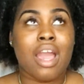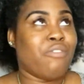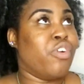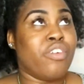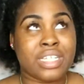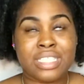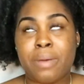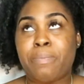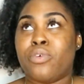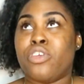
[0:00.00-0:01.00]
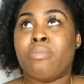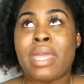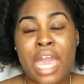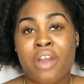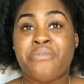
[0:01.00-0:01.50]
for example, you may
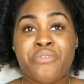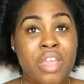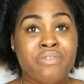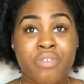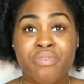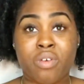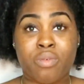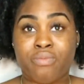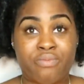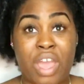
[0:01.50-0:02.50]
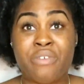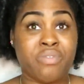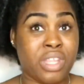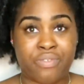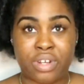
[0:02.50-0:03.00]
have 5 different
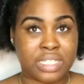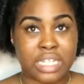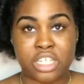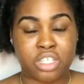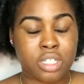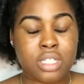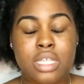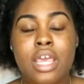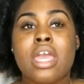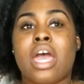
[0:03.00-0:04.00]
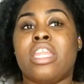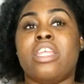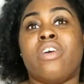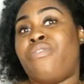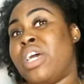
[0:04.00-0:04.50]
stations, and
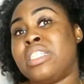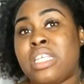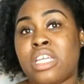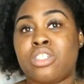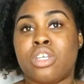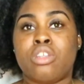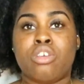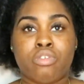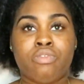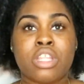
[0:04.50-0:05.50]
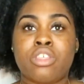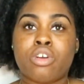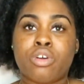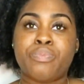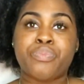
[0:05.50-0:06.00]
in the first station you read
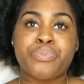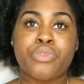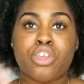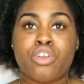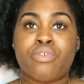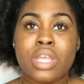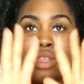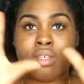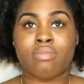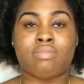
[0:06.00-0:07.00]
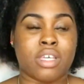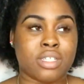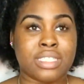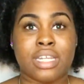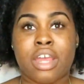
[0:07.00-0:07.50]
the
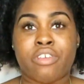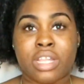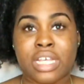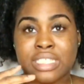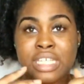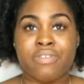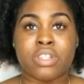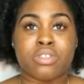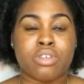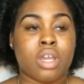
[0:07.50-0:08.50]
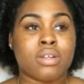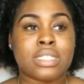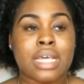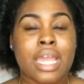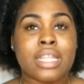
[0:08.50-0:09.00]
scenario that is given to you
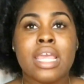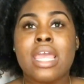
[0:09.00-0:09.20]
outside,